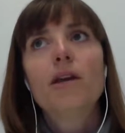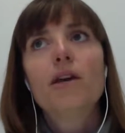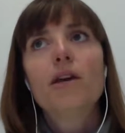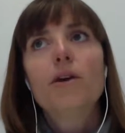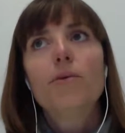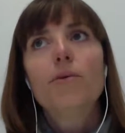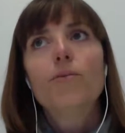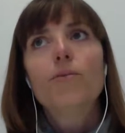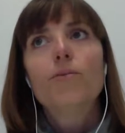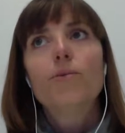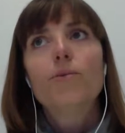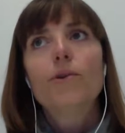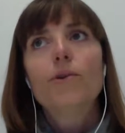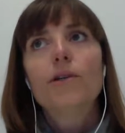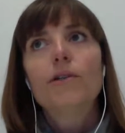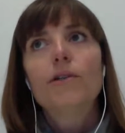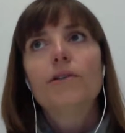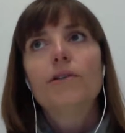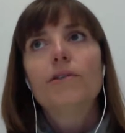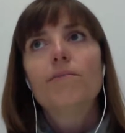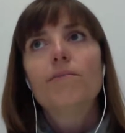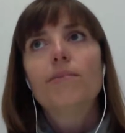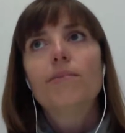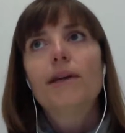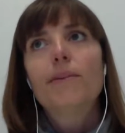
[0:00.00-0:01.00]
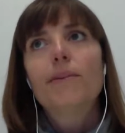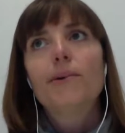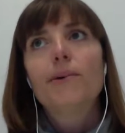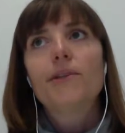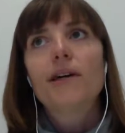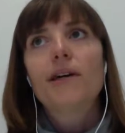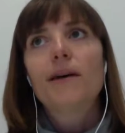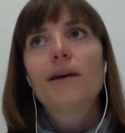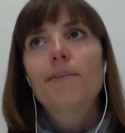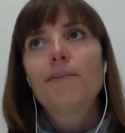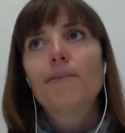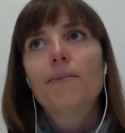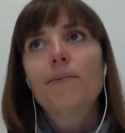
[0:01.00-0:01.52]
We'll be able
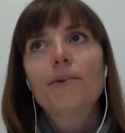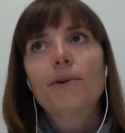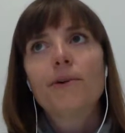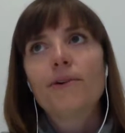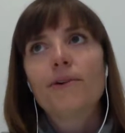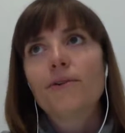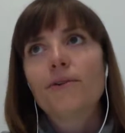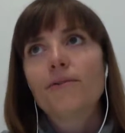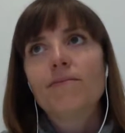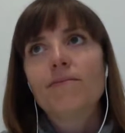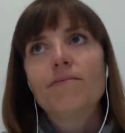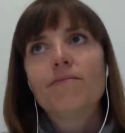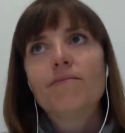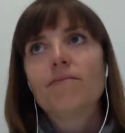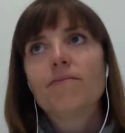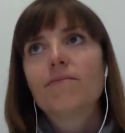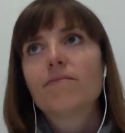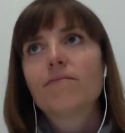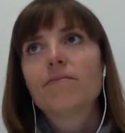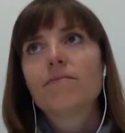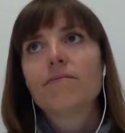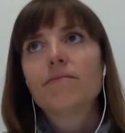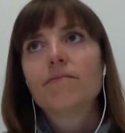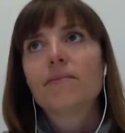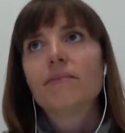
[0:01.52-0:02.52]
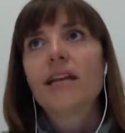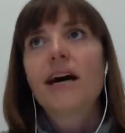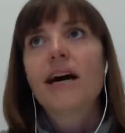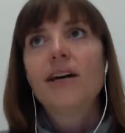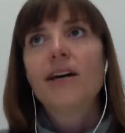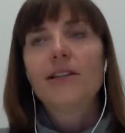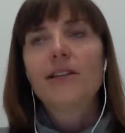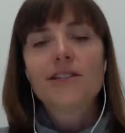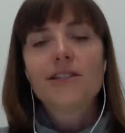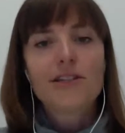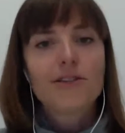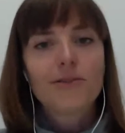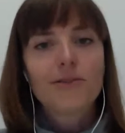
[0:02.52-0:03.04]
to upload
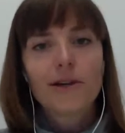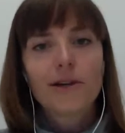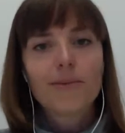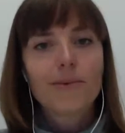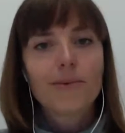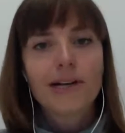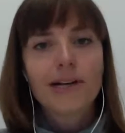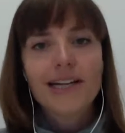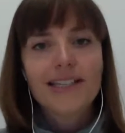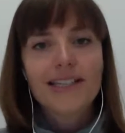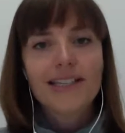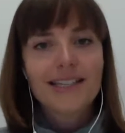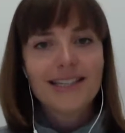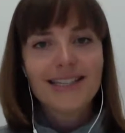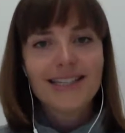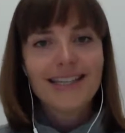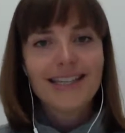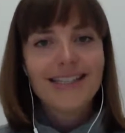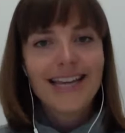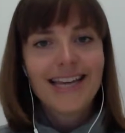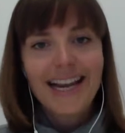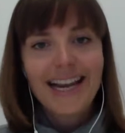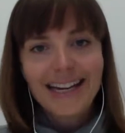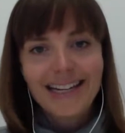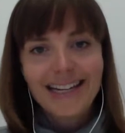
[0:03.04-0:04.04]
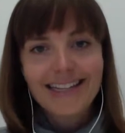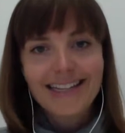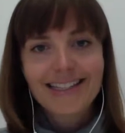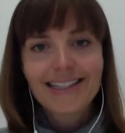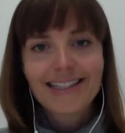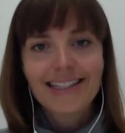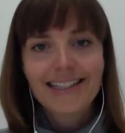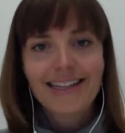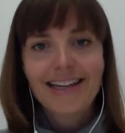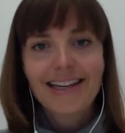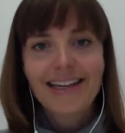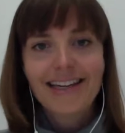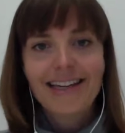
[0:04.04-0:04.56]
knowledge into our brains
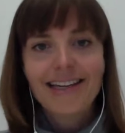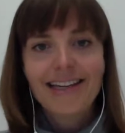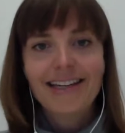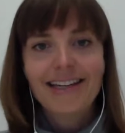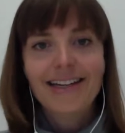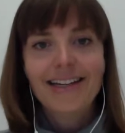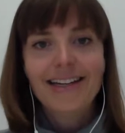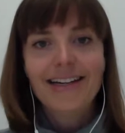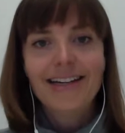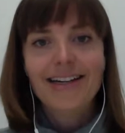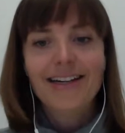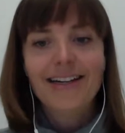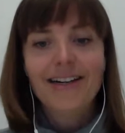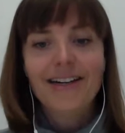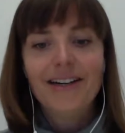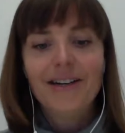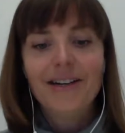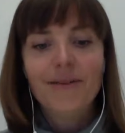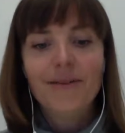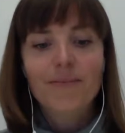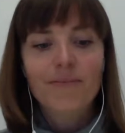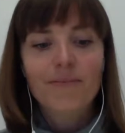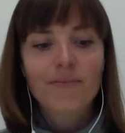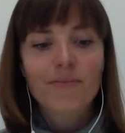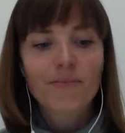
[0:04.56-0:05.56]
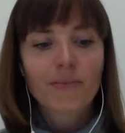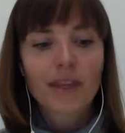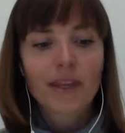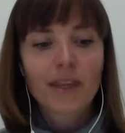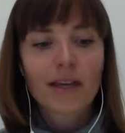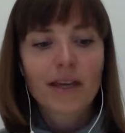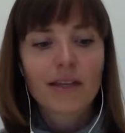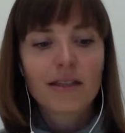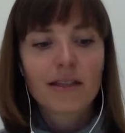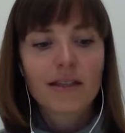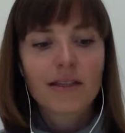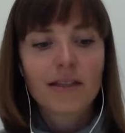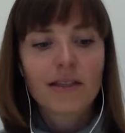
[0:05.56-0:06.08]
instantaneously.
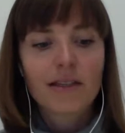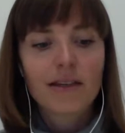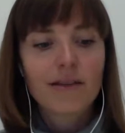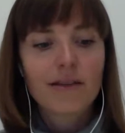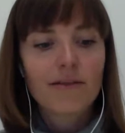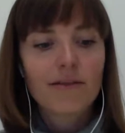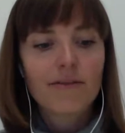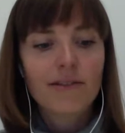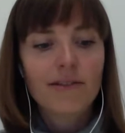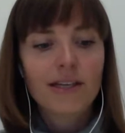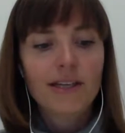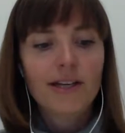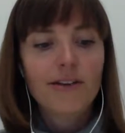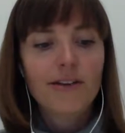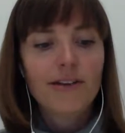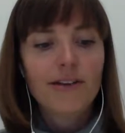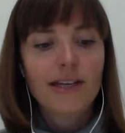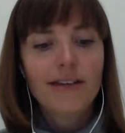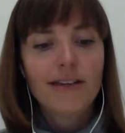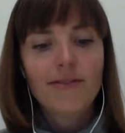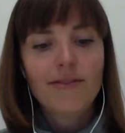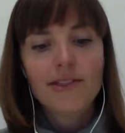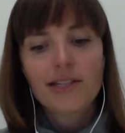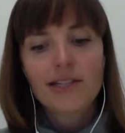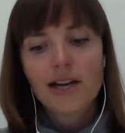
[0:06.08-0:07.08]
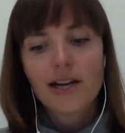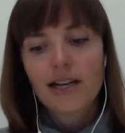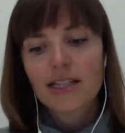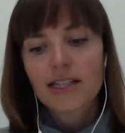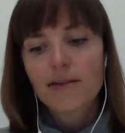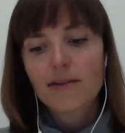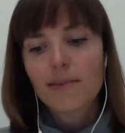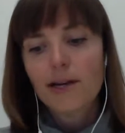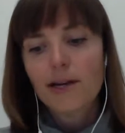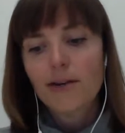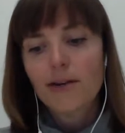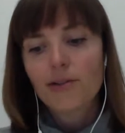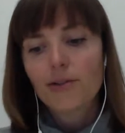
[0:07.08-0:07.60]
He even talks
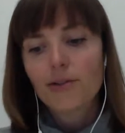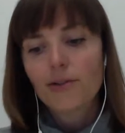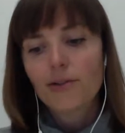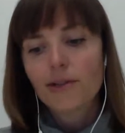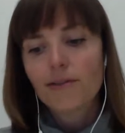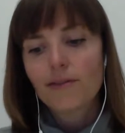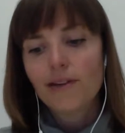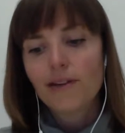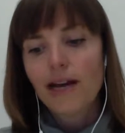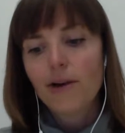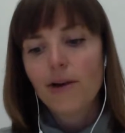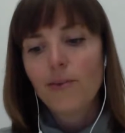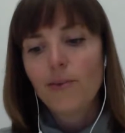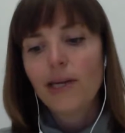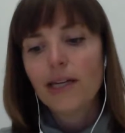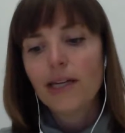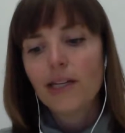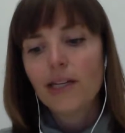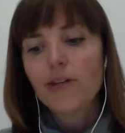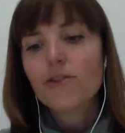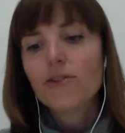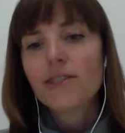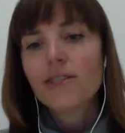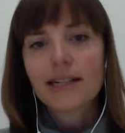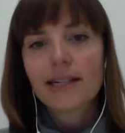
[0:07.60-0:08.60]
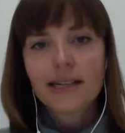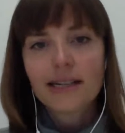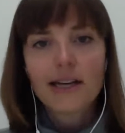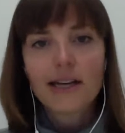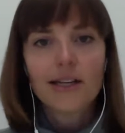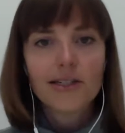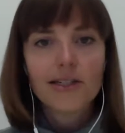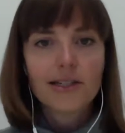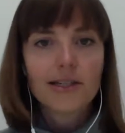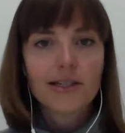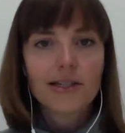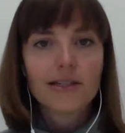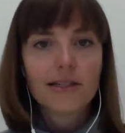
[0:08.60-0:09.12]
about sort of how we can use
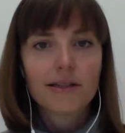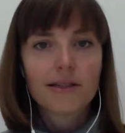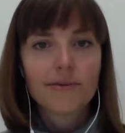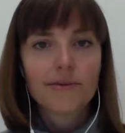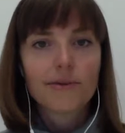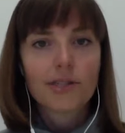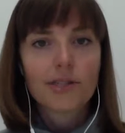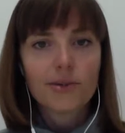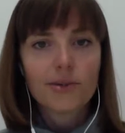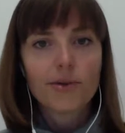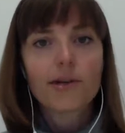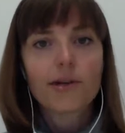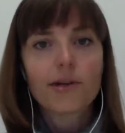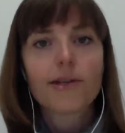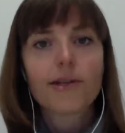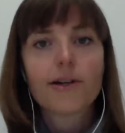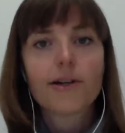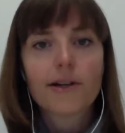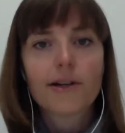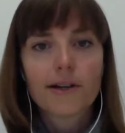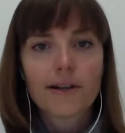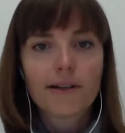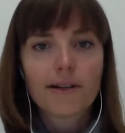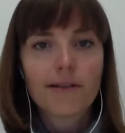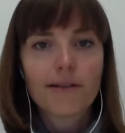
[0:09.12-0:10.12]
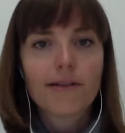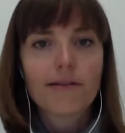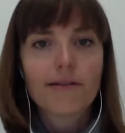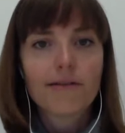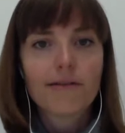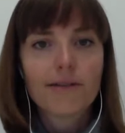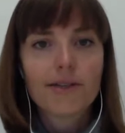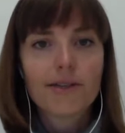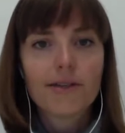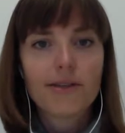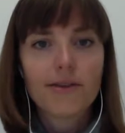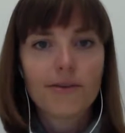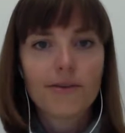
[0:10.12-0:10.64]
technology to restore the earth
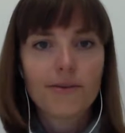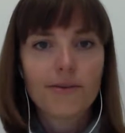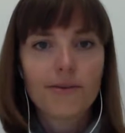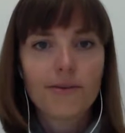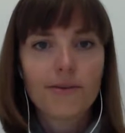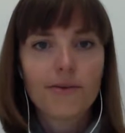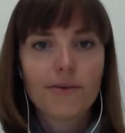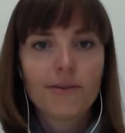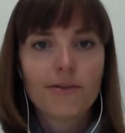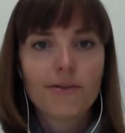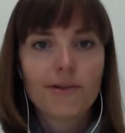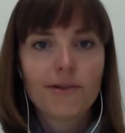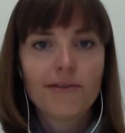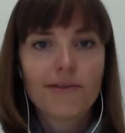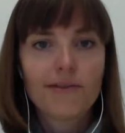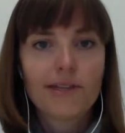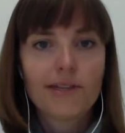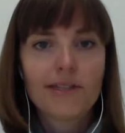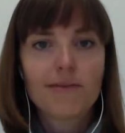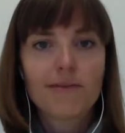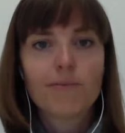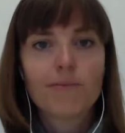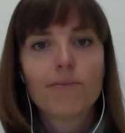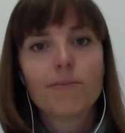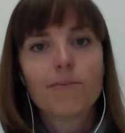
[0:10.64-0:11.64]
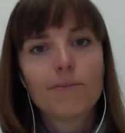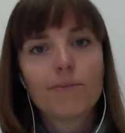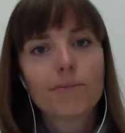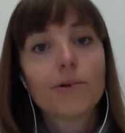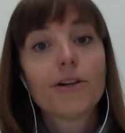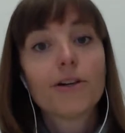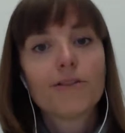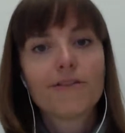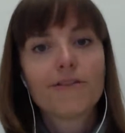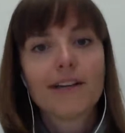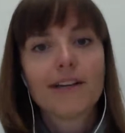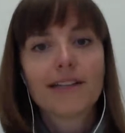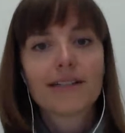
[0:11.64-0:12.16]
to sort of this
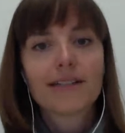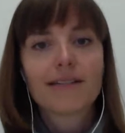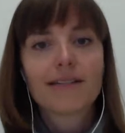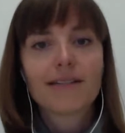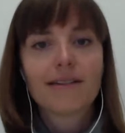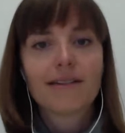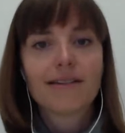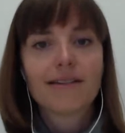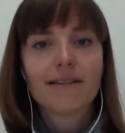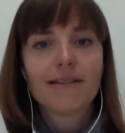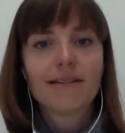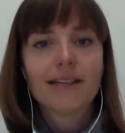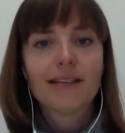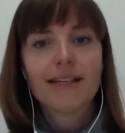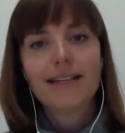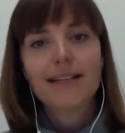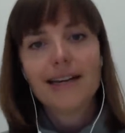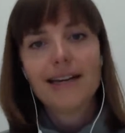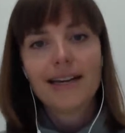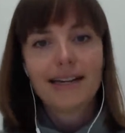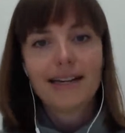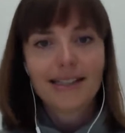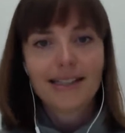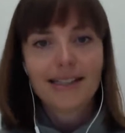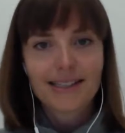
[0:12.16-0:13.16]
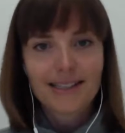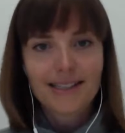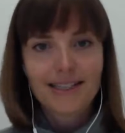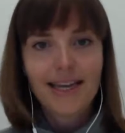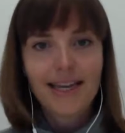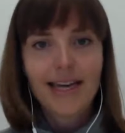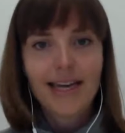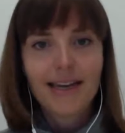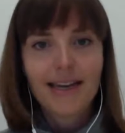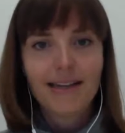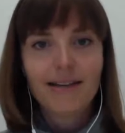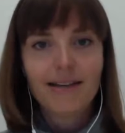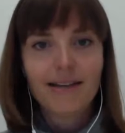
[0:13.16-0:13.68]
perfect Edenic
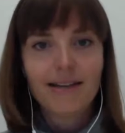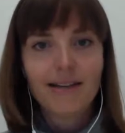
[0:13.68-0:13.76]
state.